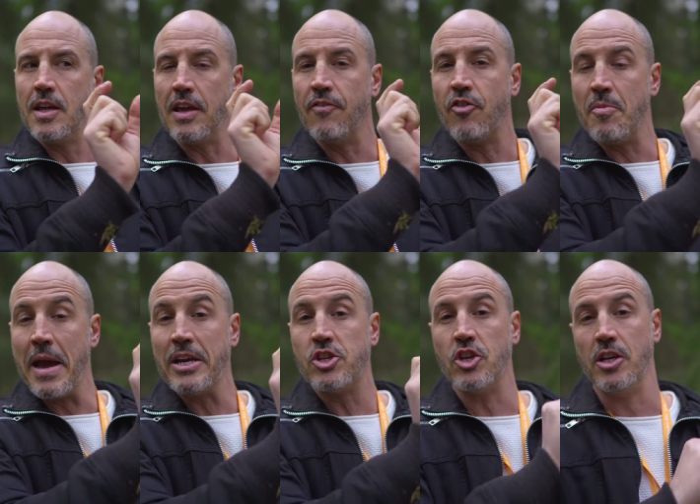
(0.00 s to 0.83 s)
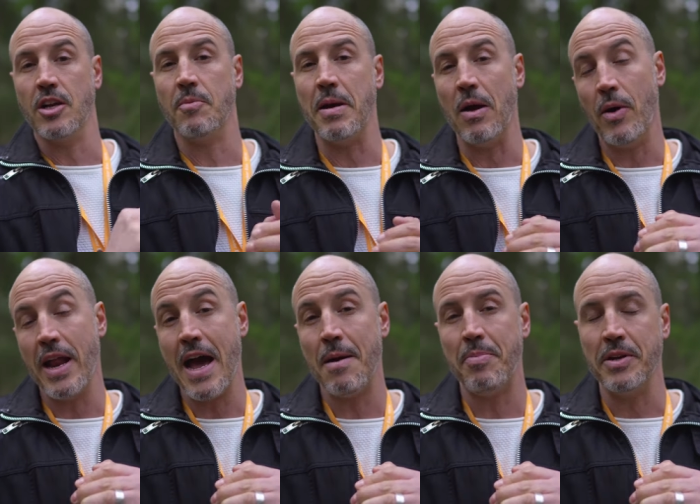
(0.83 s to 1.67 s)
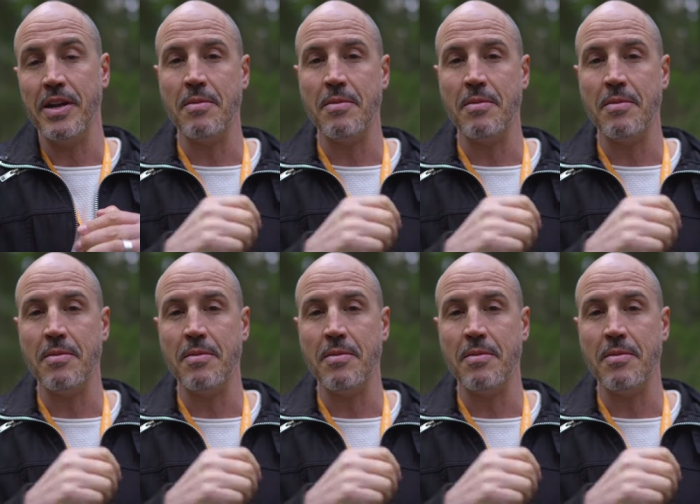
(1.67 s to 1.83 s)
information about what happened,